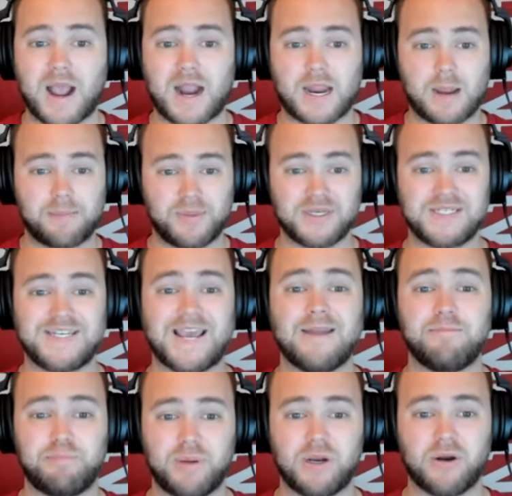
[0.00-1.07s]
back up, the
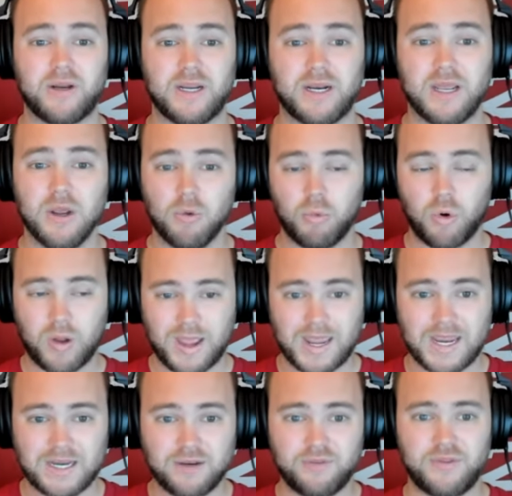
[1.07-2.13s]
dead period will
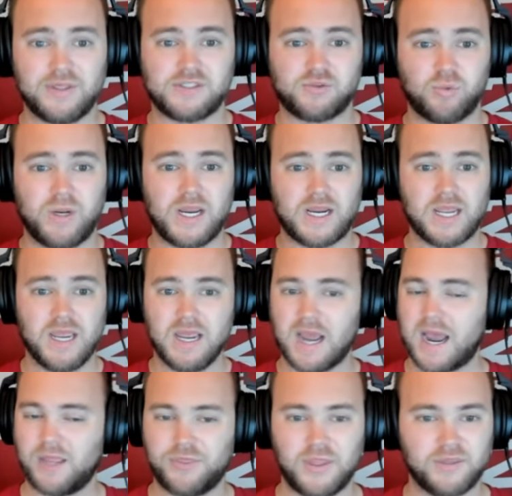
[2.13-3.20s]
end this week.
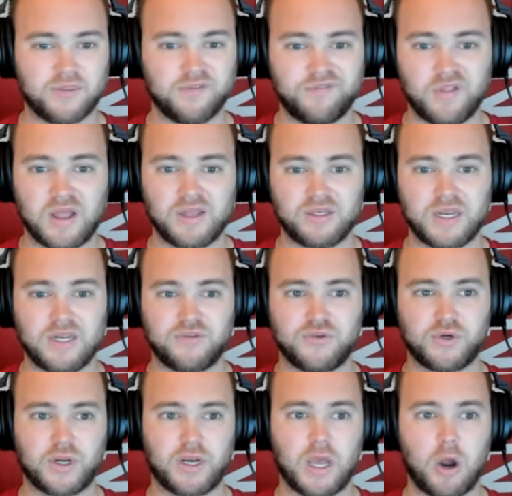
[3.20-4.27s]
I think the floodgates
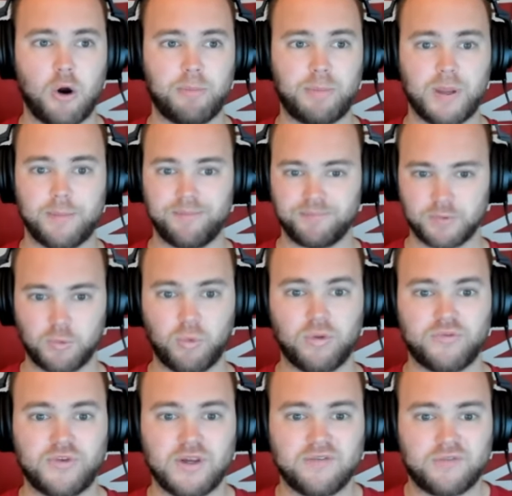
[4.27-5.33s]
are going to open. We'll
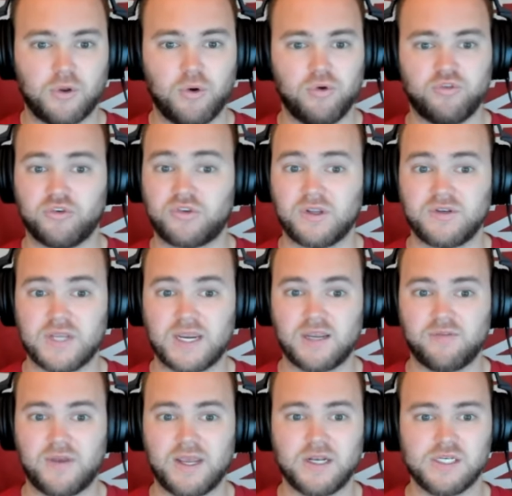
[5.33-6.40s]
see if the Hoosiers can take
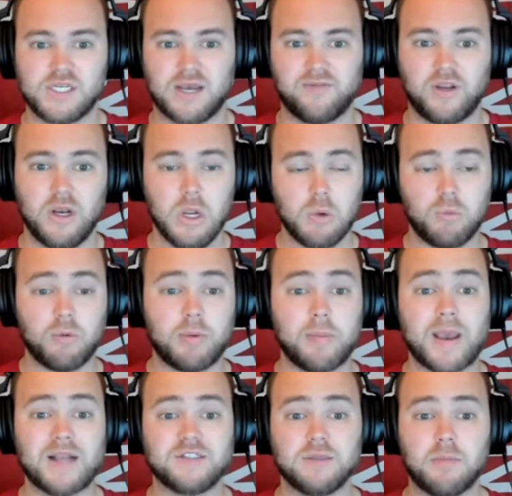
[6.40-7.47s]
advantage of it. We'll be
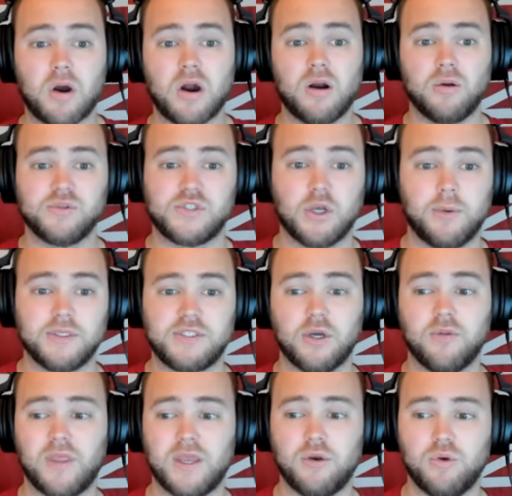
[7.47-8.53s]
back tomorrow. So
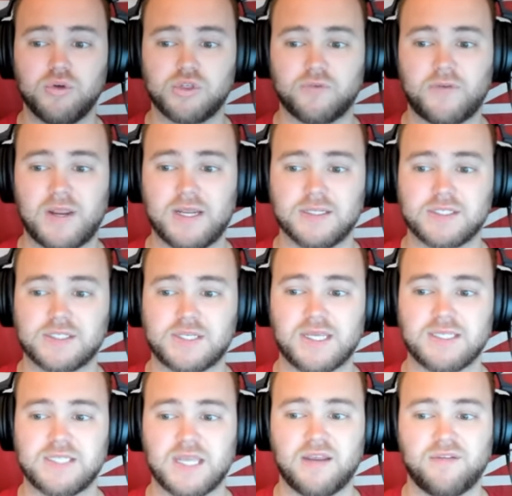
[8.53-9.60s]
until then, Hoosier fans,
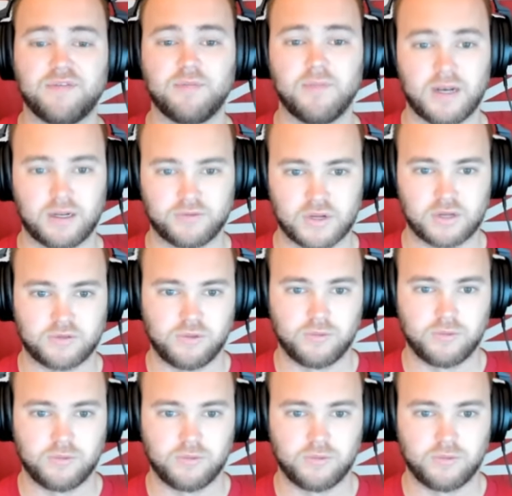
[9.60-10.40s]
stay safe, and I'll talk